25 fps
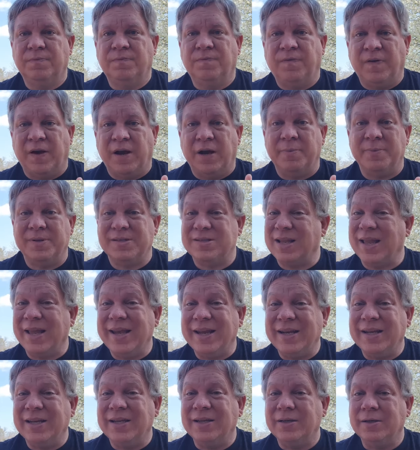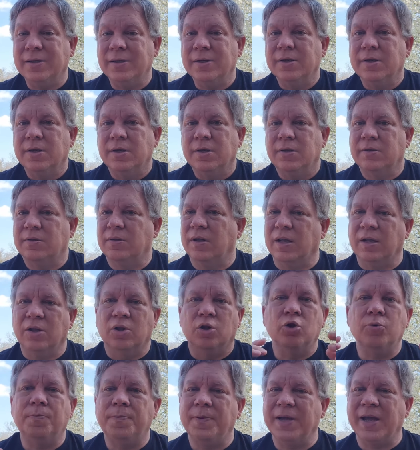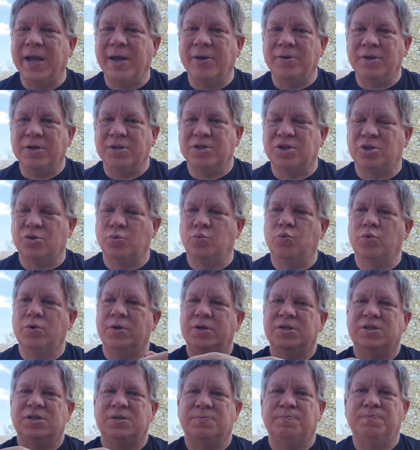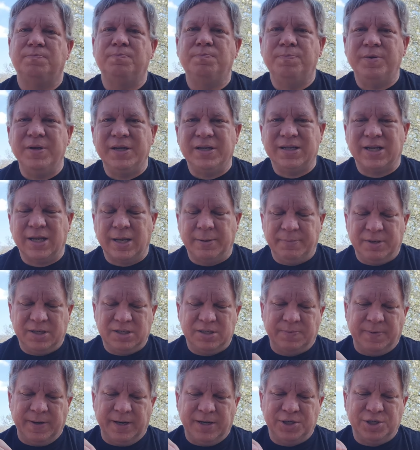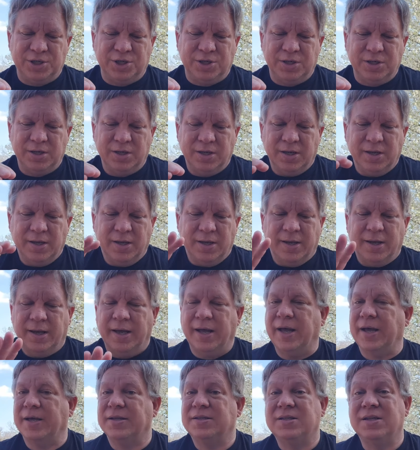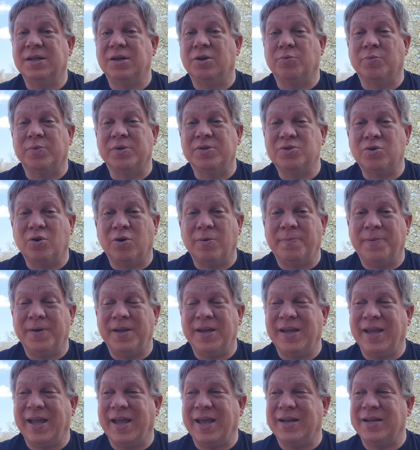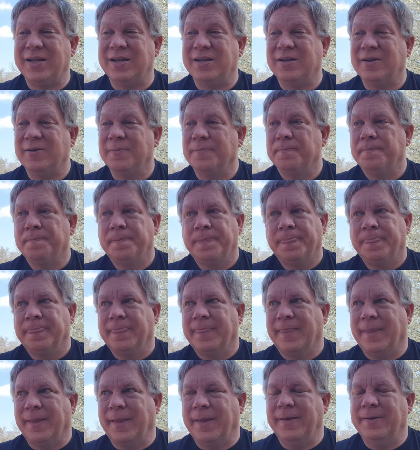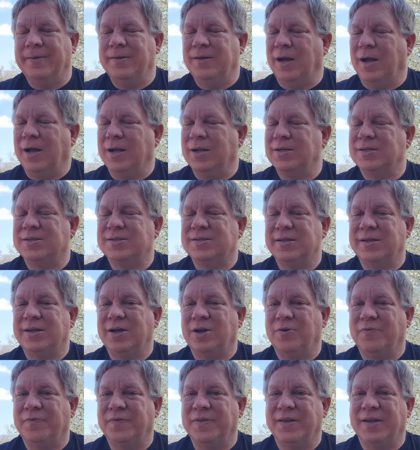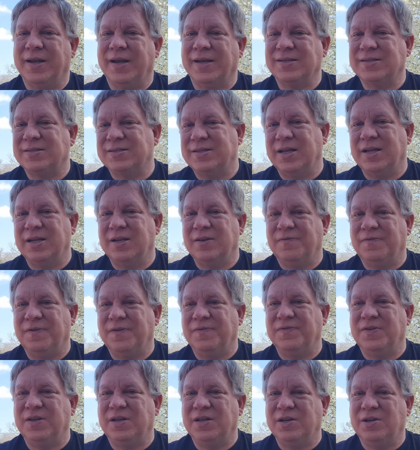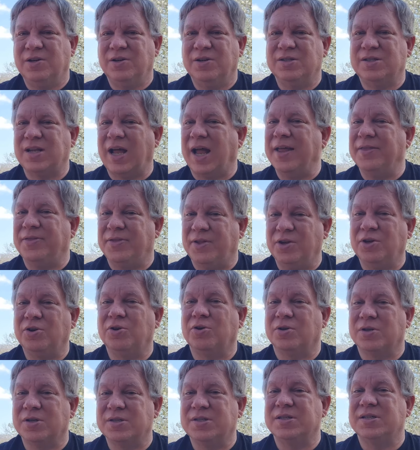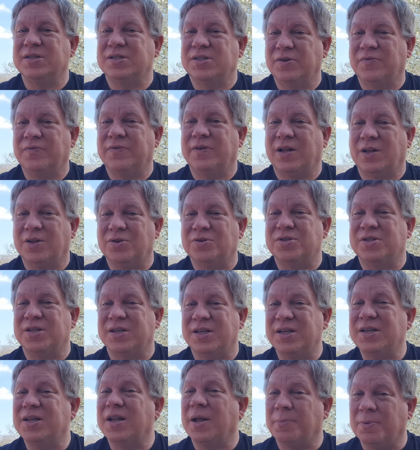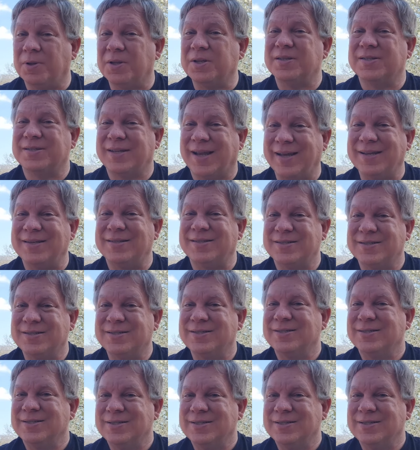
Fireman's Landing, and looping out into the woods, big time expansion. See a resort being added. Honestly, over the next 10 to 15 years, I think you're going to see Silver Dollar City double in size.